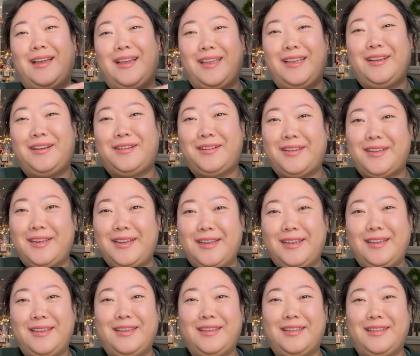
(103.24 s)
I got
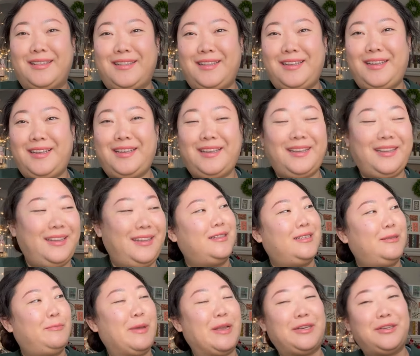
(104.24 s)
the
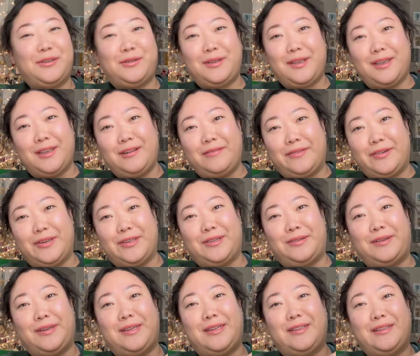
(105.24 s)
special
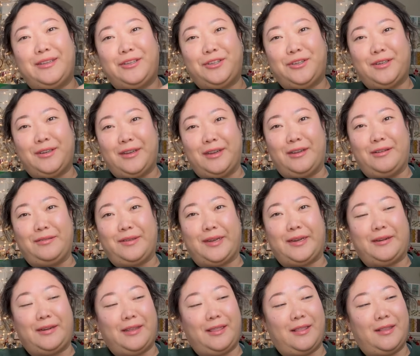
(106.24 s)
anniversary edition of
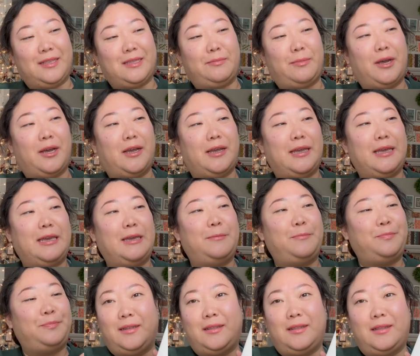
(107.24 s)
Harriet the Spy
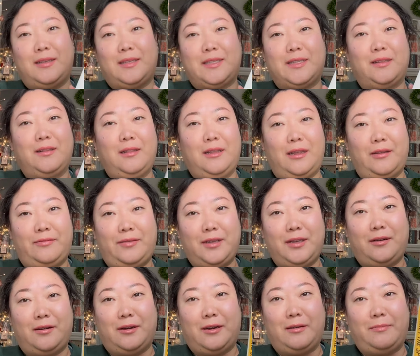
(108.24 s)
in this lovely
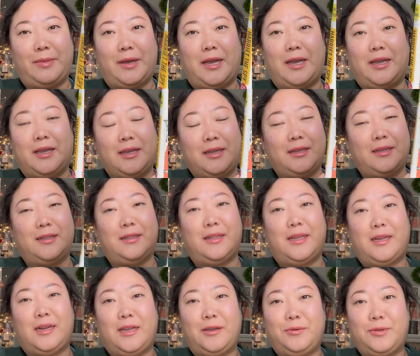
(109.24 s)
hardback
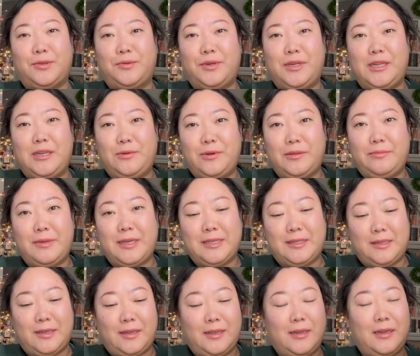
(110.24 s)
that I was reading with my
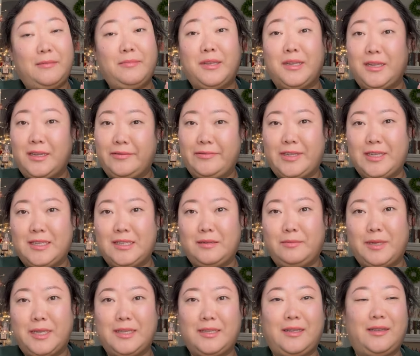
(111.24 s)
son. I'm gonna give this to
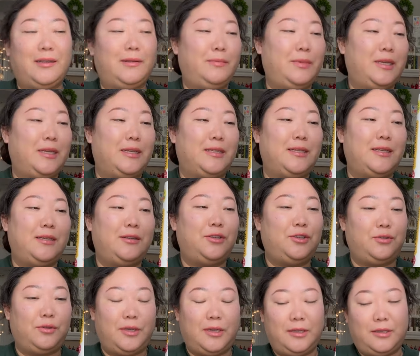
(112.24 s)
my son because he
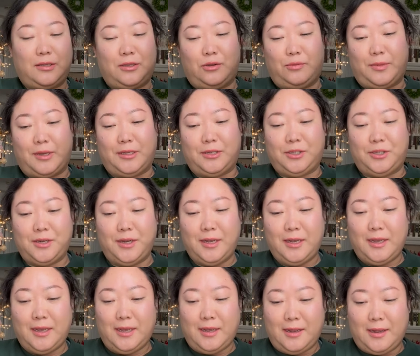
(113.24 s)
enjoyed it so much,
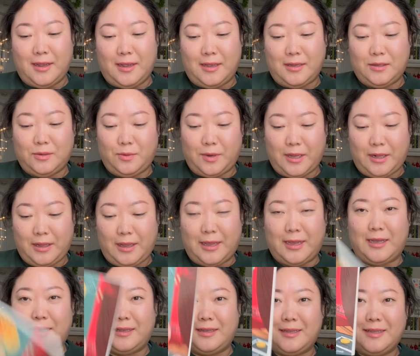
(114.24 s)
as well
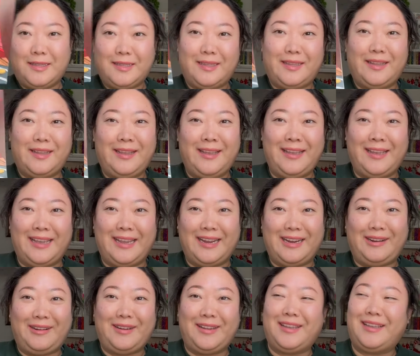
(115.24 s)
as
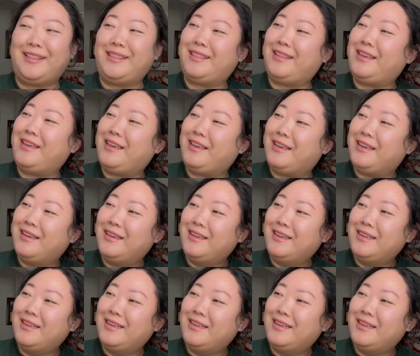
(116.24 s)
Harriet the